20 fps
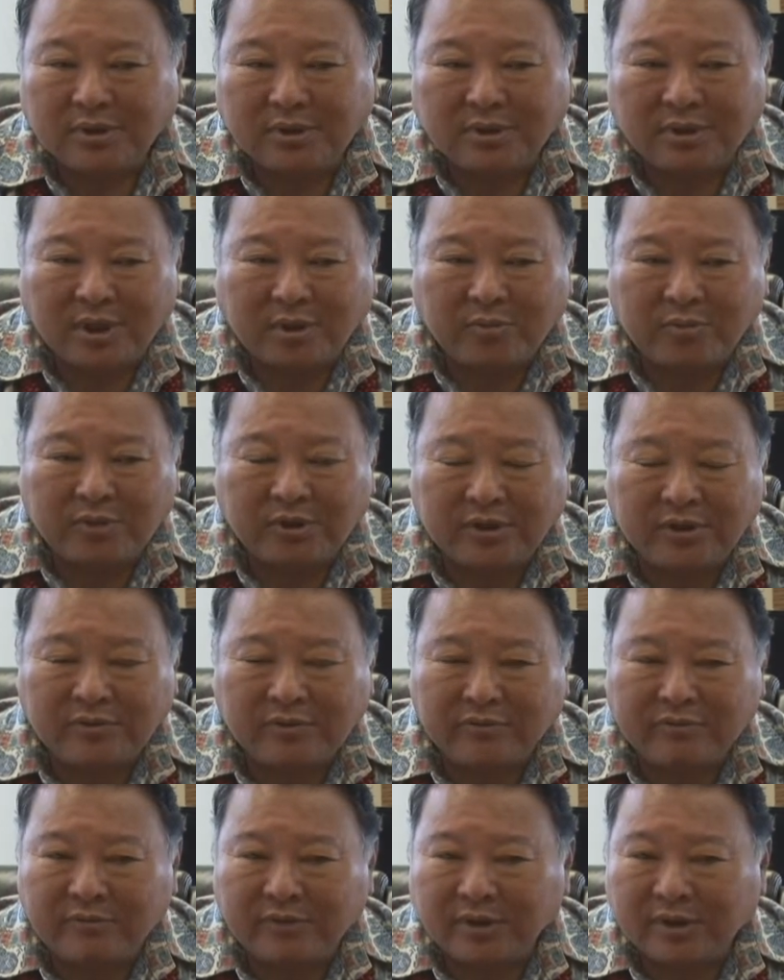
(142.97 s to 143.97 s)
And I
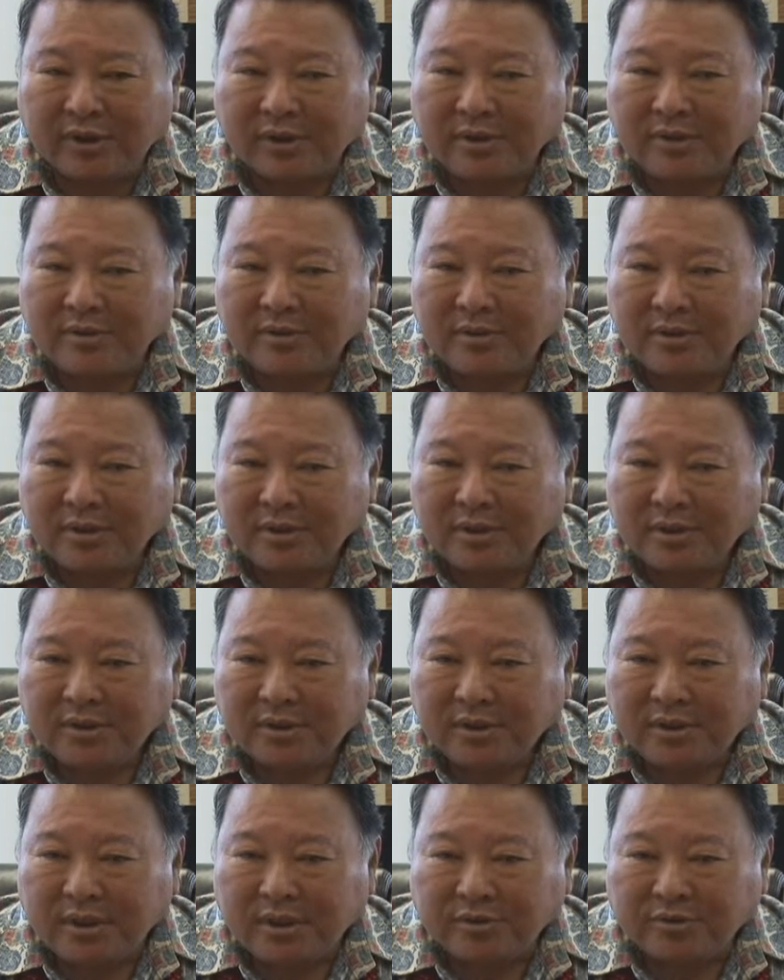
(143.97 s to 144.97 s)
believe
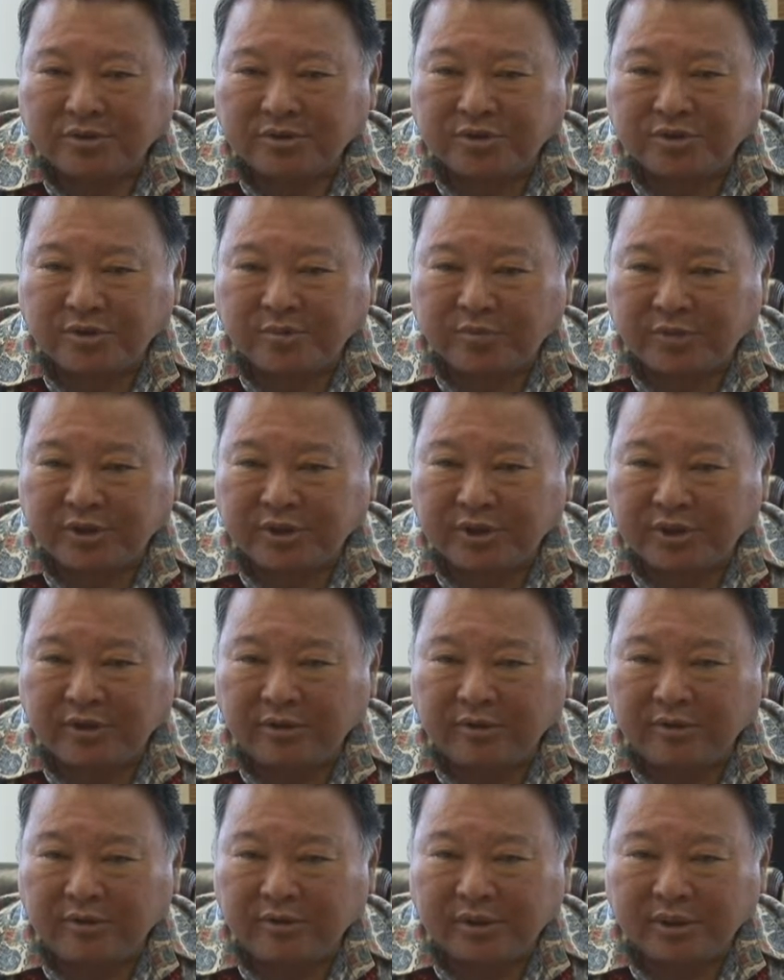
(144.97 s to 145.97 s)
Council Chair
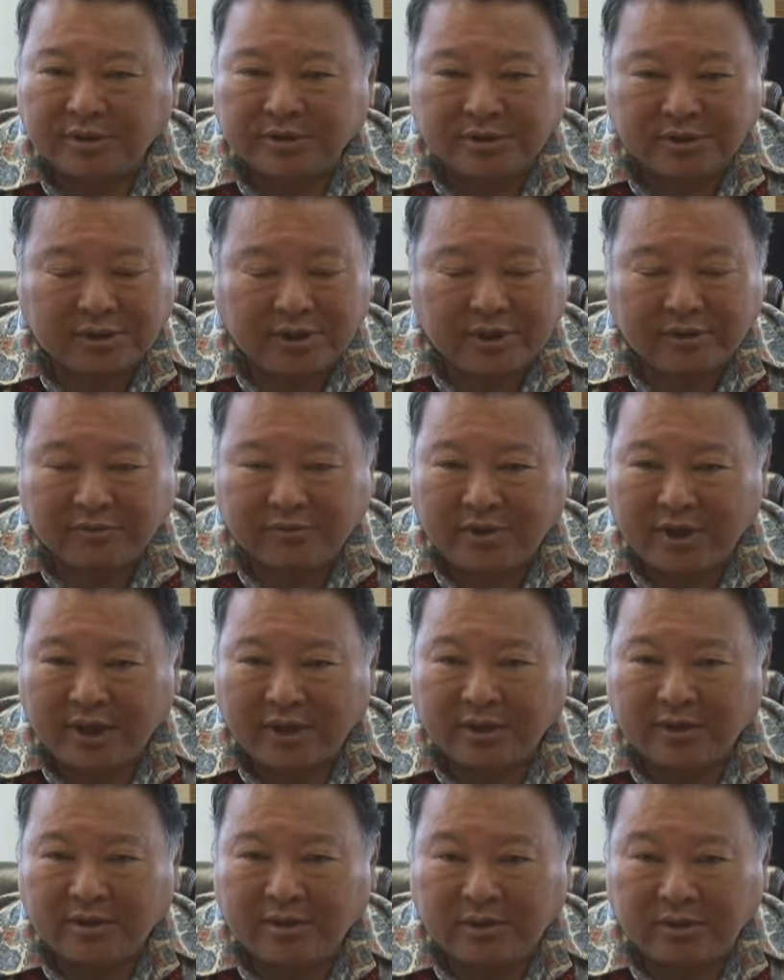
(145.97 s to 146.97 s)
Mateo has a lot of
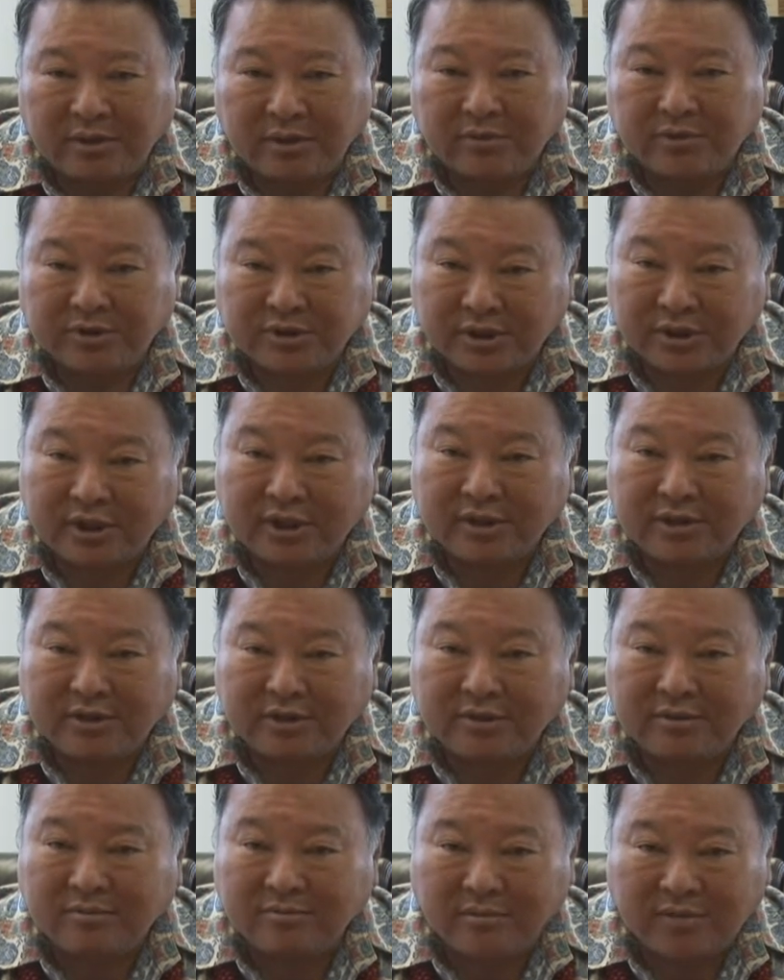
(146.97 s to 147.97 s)
talent. He was
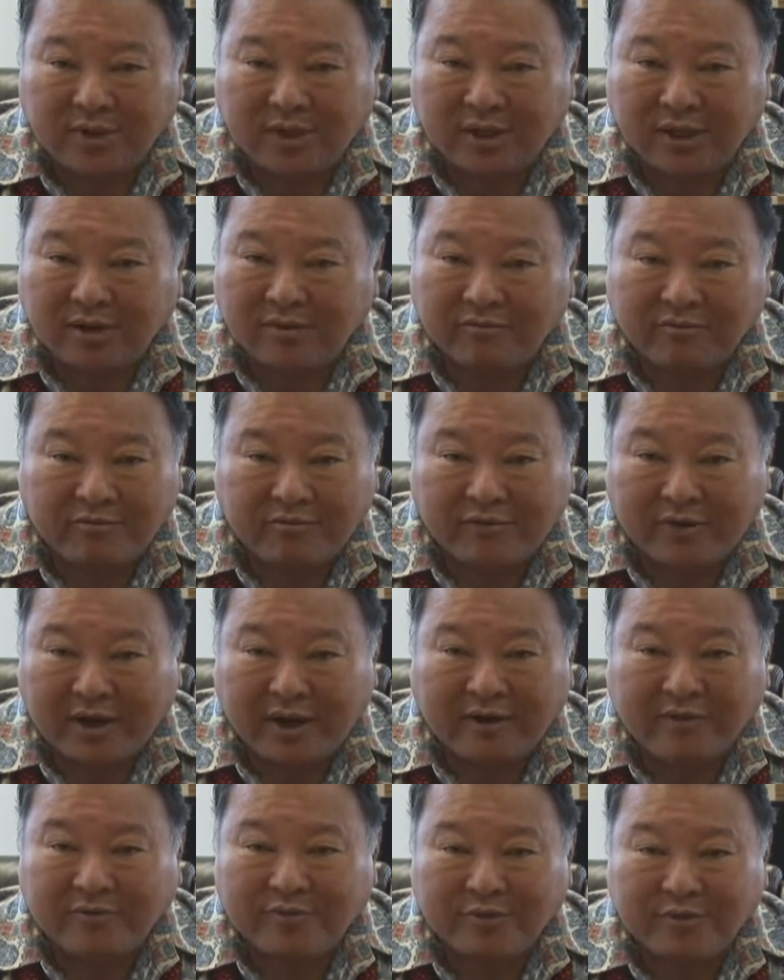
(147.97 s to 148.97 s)
elected, again,
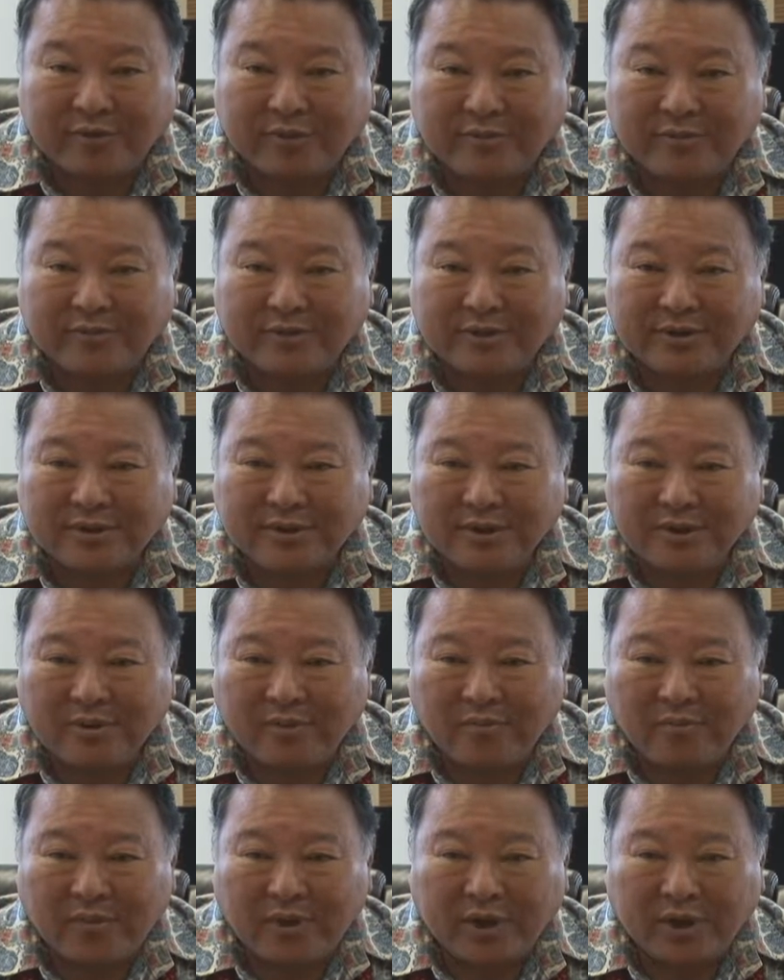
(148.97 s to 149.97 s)
5 terms
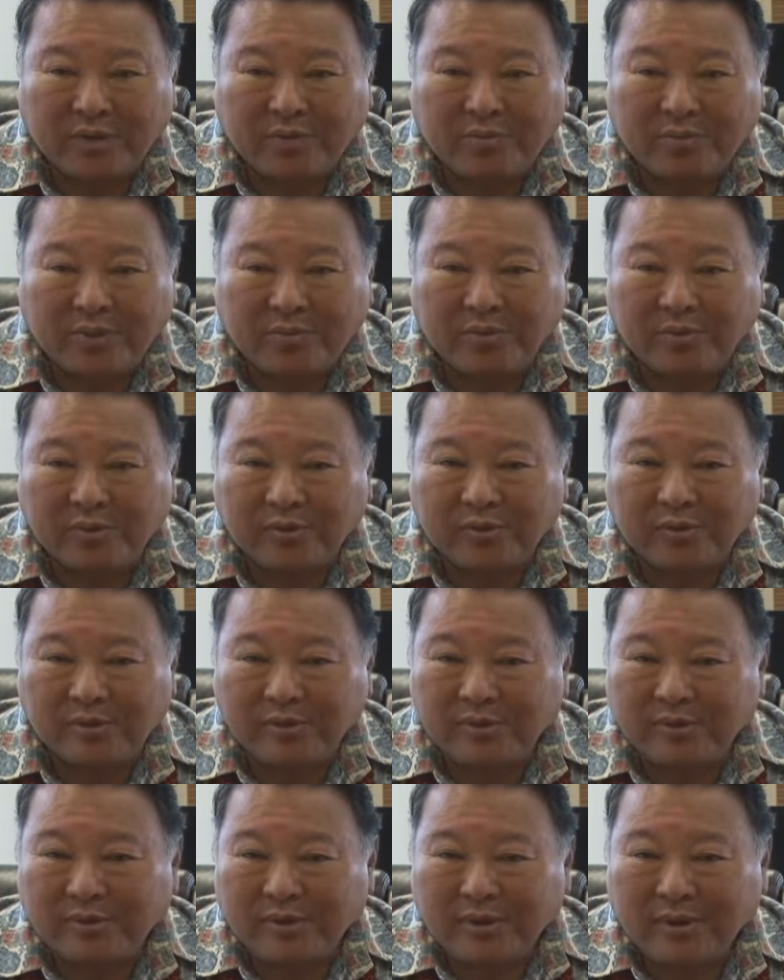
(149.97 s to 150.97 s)
by the
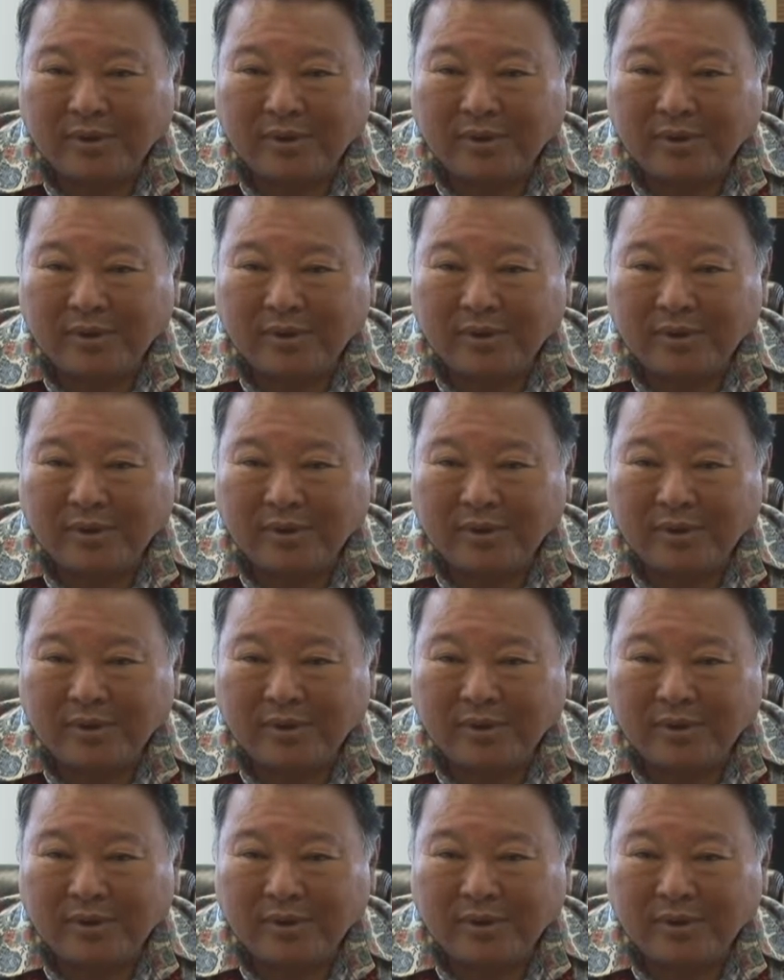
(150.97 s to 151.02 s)
people,